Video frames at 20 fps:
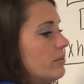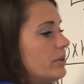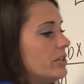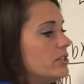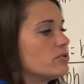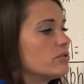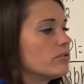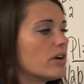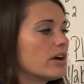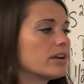We
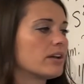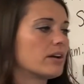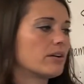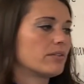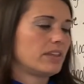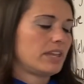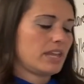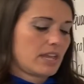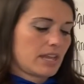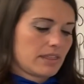do not know
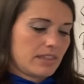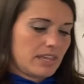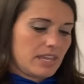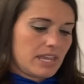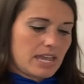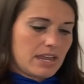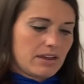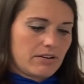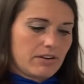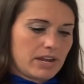
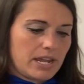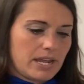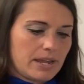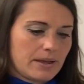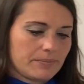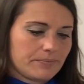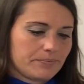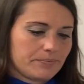the area.